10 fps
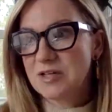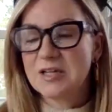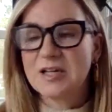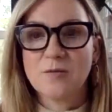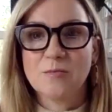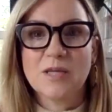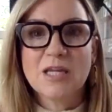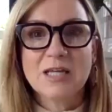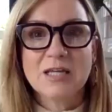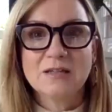to help
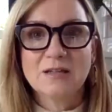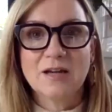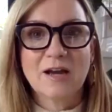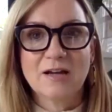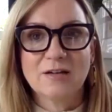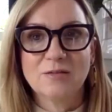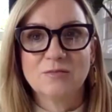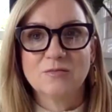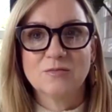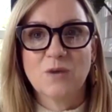me, I don't
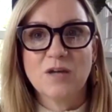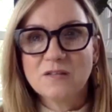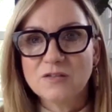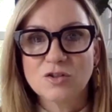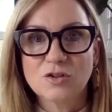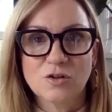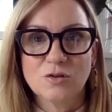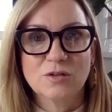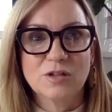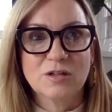want the
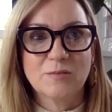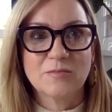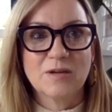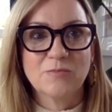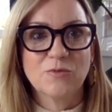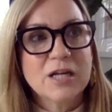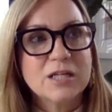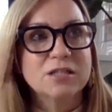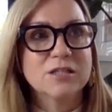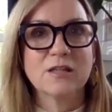sugarcoating. I'm
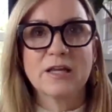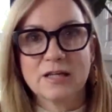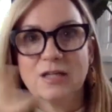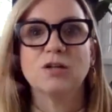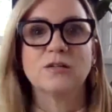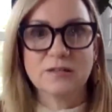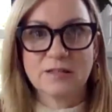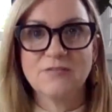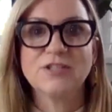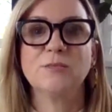ready to, like, here,
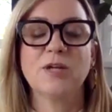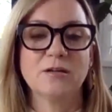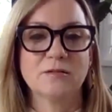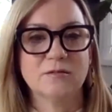give it to me,